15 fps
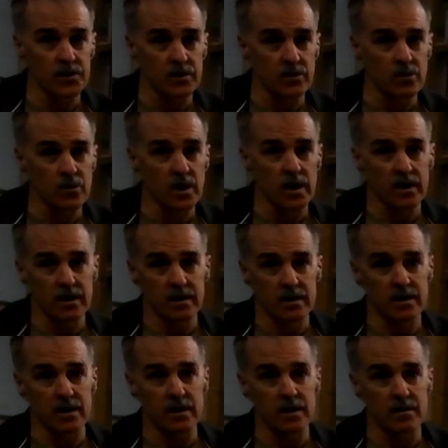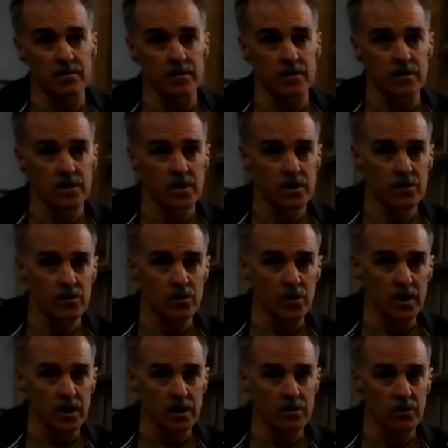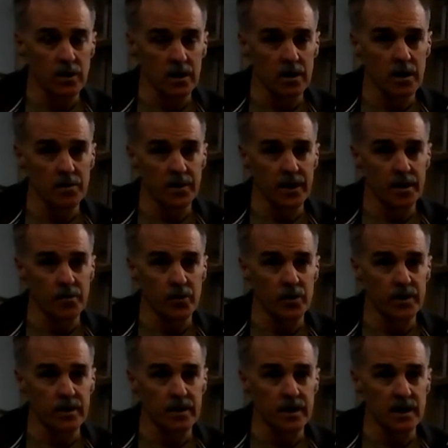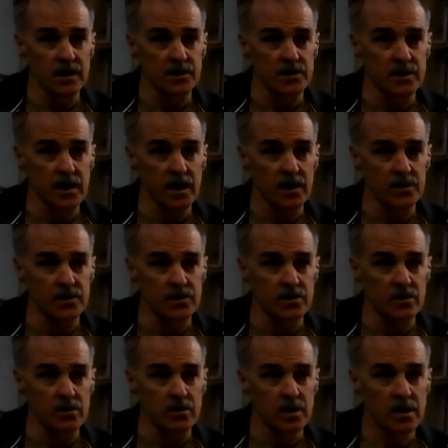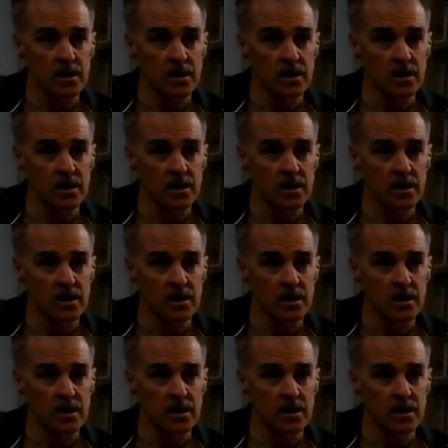to what we're coming up with these days. So